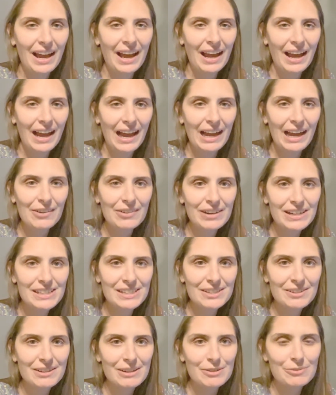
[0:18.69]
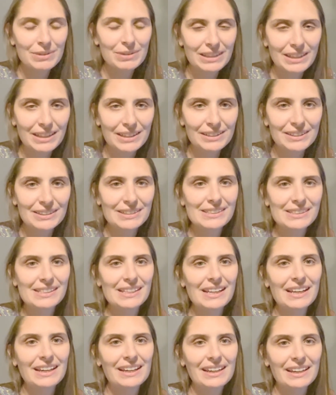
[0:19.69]
how I do it, what that looks
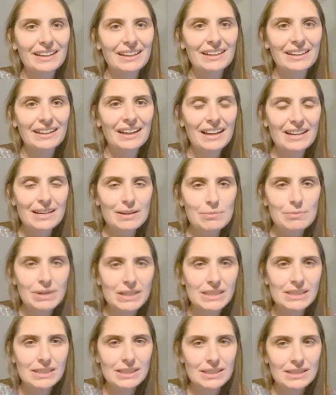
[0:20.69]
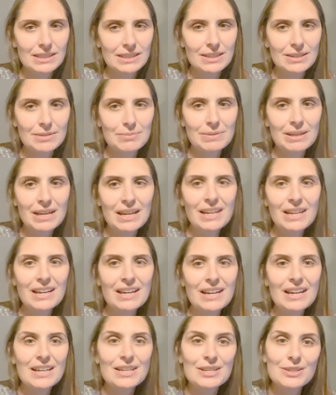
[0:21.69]
like, and kind of my systems
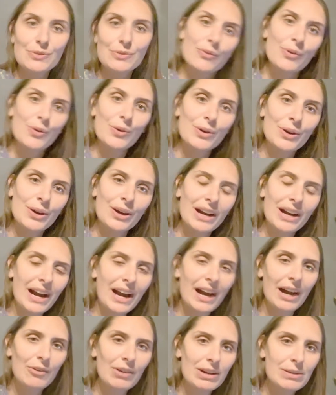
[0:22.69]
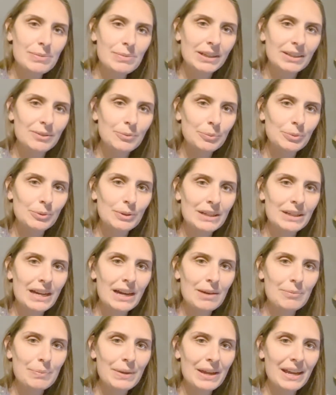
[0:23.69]
for how I meal
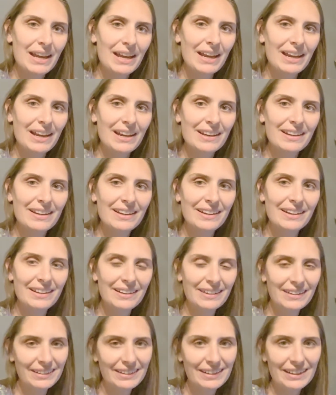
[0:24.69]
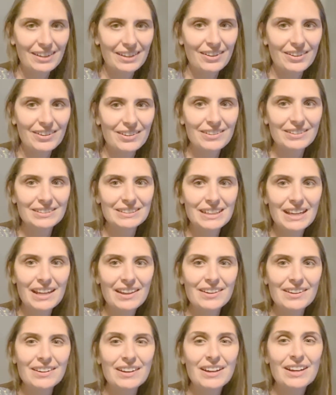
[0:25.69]
prep and get it all
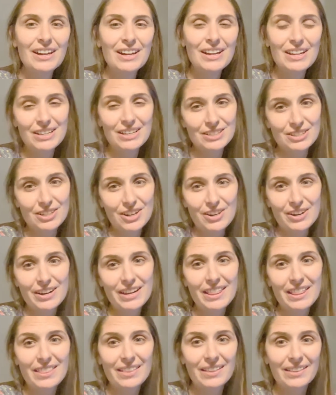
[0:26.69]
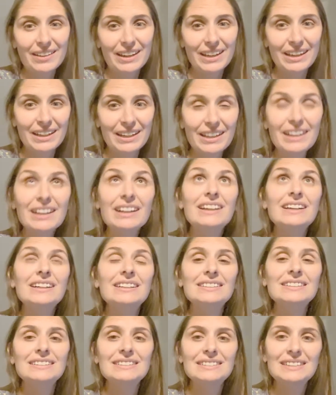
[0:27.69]
together. Sorry, the lighting
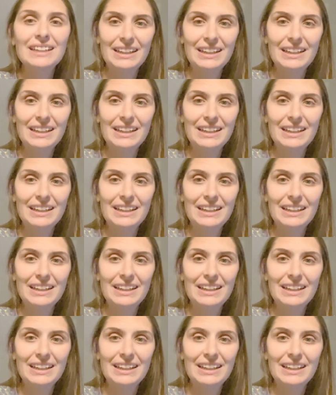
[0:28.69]
is